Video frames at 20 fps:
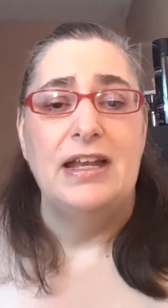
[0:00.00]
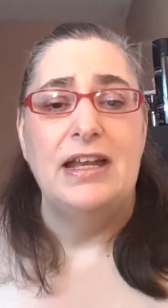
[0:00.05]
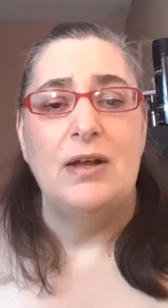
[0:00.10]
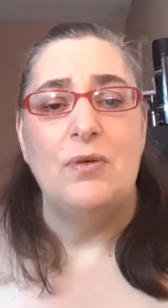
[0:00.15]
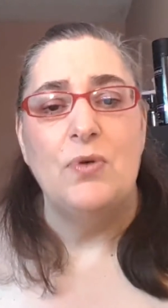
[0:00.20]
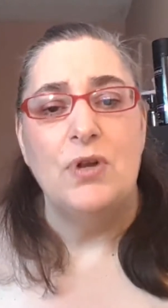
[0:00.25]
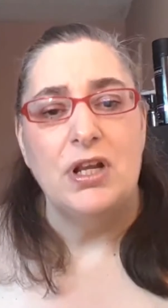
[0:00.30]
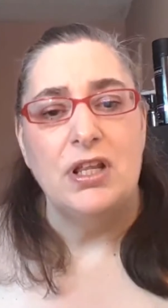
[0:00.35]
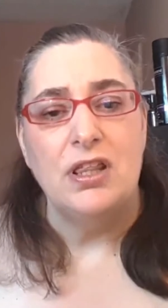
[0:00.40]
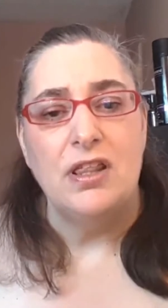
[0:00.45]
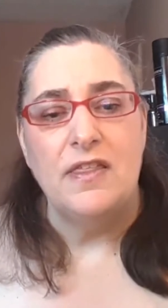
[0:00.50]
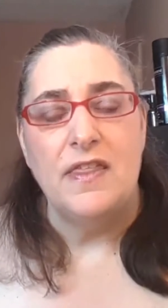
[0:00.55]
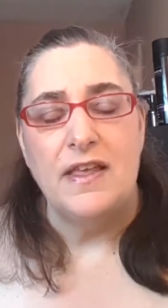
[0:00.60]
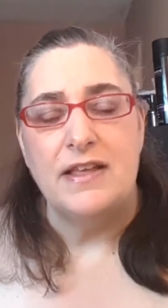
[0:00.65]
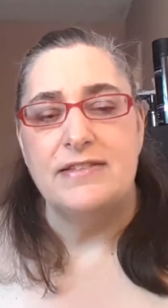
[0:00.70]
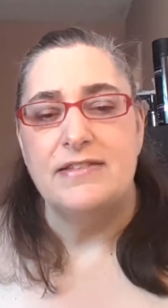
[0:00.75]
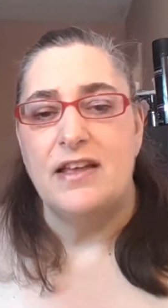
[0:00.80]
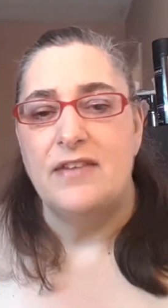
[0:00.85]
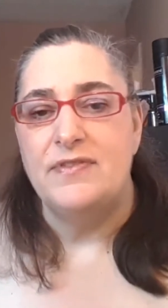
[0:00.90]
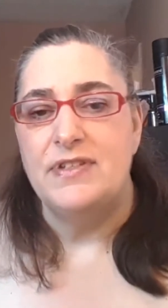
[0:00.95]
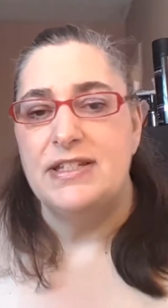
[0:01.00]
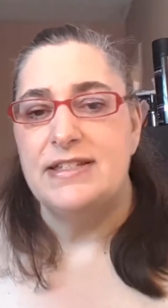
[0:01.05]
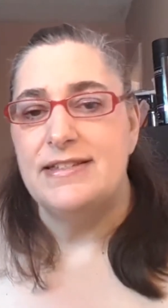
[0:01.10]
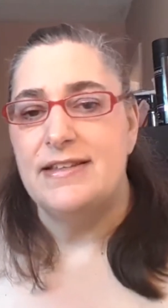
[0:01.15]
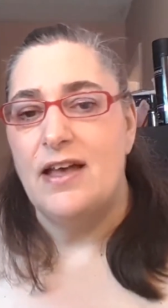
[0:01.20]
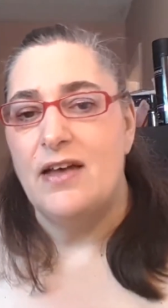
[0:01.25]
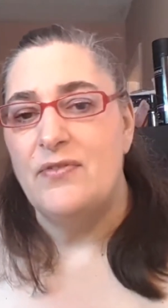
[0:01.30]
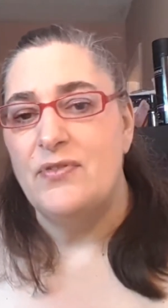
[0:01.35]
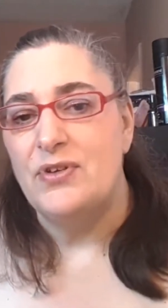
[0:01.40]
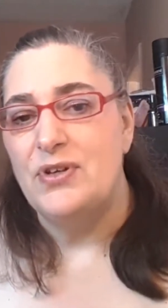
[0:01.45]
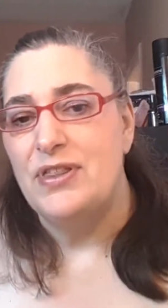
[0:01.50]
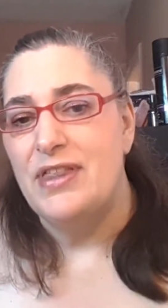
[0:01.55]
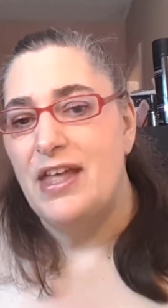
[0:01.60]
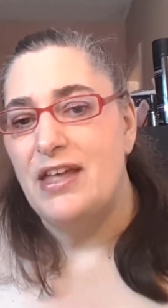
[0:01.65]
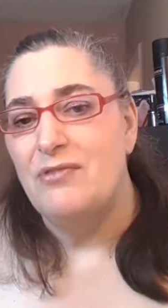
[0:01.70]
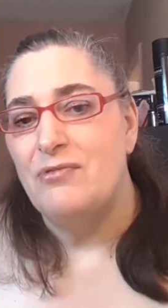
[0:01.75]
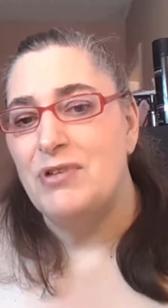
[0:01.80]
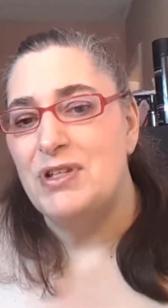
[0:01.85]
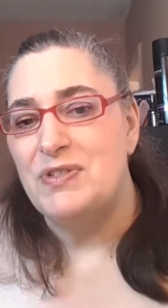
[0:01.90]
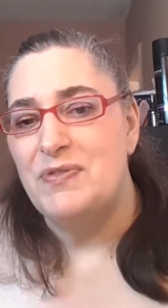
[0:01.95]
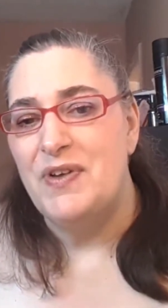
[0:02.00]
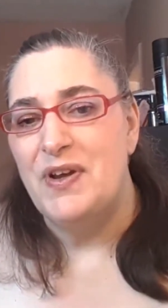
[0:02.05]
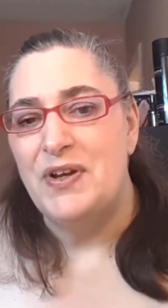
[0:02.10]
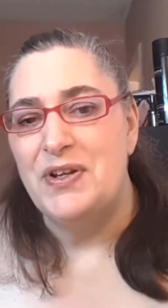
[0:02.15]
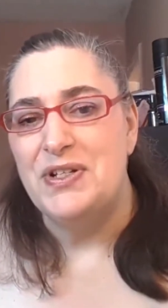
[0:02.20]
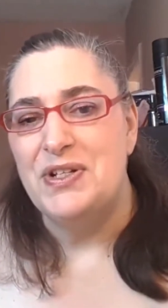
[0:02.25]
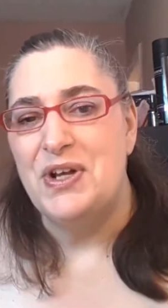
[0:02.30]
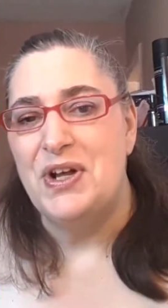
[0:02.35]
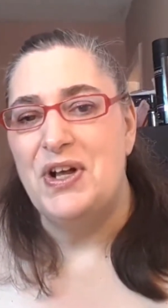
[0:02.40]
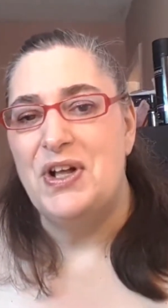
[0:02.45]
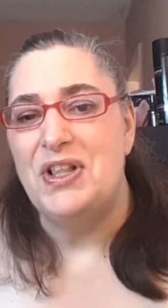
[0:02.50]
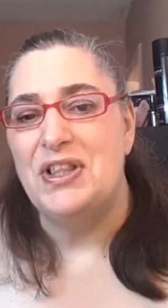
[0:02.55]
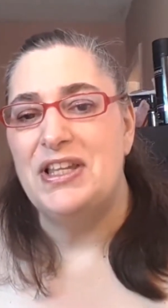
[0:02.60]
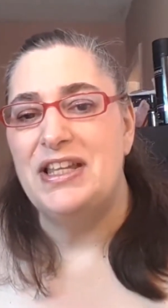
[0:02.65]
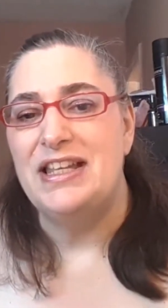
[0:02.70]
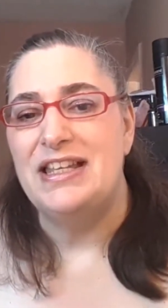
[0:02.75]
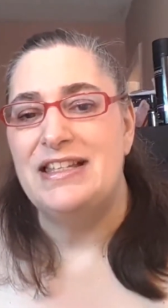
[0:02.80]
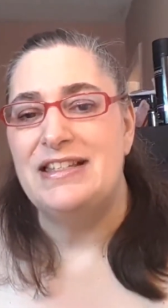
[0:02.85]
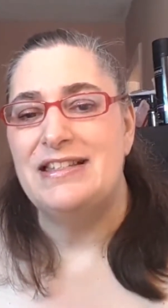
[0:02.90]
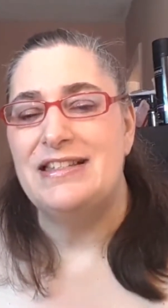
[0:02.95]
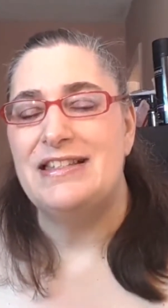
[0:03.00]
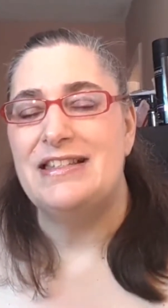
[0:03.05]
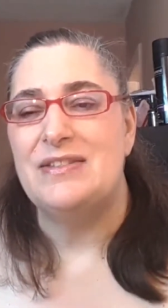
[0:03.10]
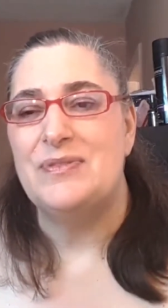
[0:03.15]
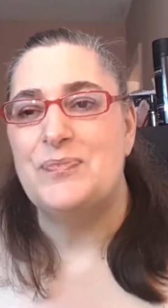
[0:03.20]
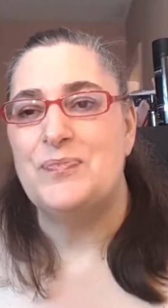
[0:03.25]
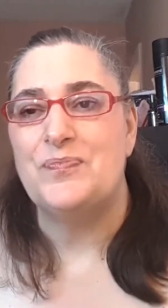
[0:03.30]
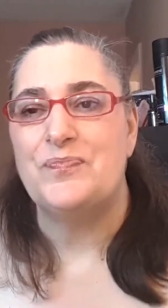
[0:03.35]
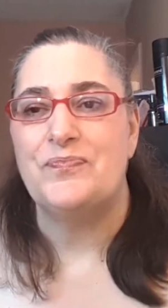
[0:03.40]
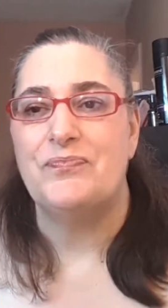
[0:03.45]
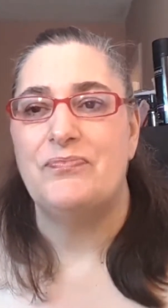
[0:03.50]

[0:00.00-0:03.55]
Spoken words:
Now, one of the things I've discovered that resveratrol is,